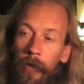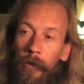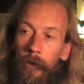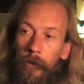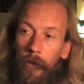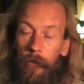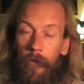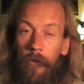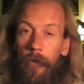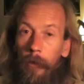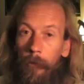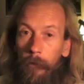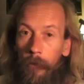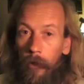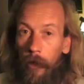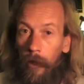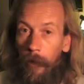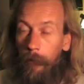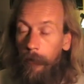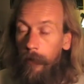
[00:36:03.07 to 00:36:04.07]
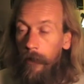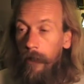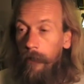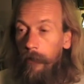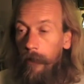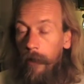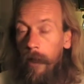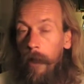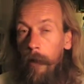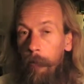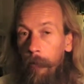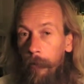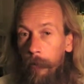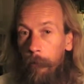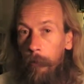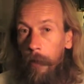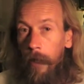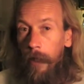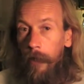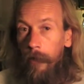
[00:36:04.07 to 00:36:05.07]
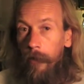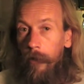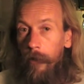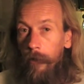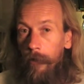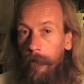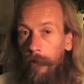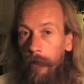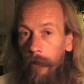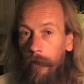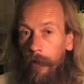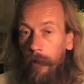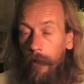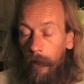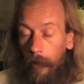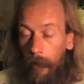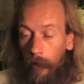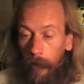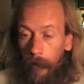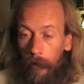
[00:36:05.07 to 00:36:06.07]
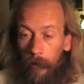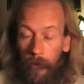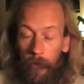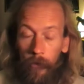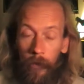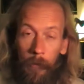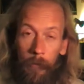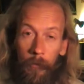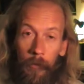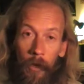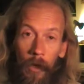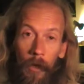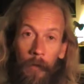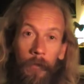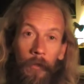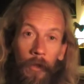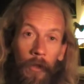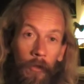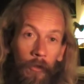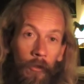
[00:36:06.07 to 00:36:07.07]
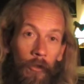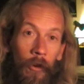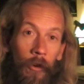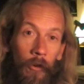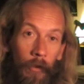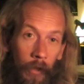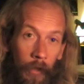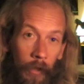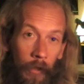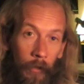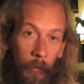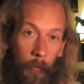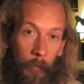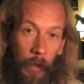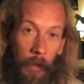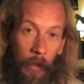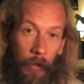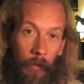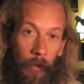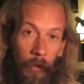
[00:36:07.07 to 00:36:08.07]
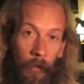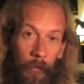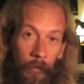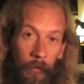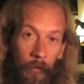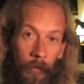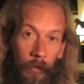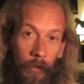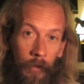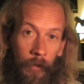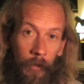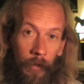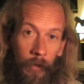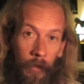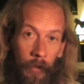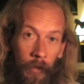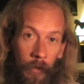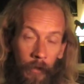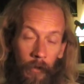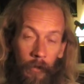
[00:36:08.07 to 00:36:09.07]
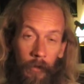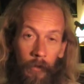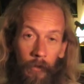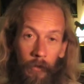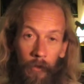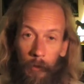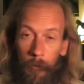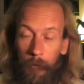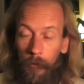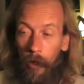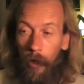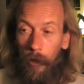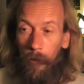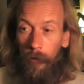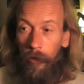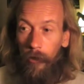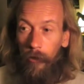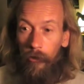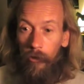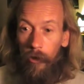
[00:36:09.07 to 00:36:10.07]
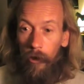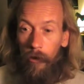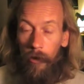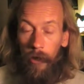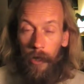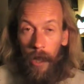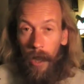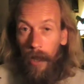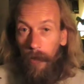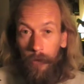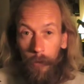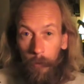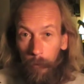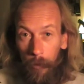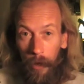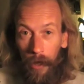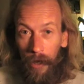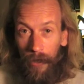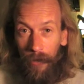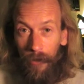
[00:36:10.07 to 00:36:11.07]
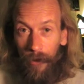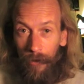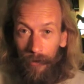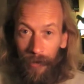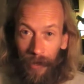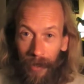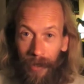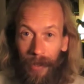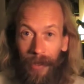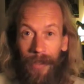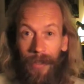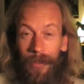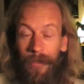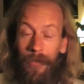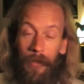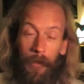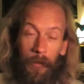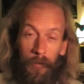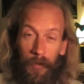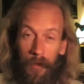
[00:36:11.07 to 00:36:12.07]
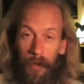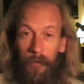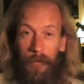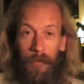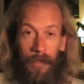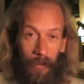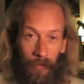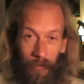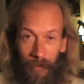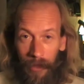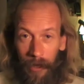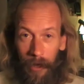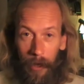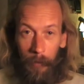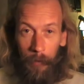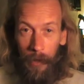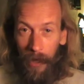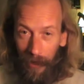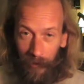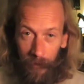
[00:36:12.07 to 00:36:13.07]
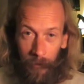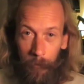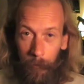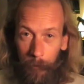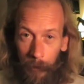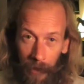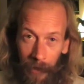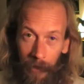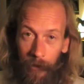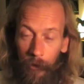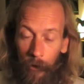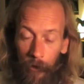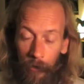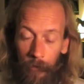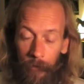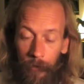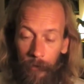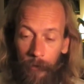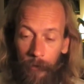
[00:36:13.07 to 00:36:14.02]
Because sometimes giving up has paid off, and sometimes enduring has paid off. Sometimes enduring hasn't paid off, and sometimes giving up hasn't paid off.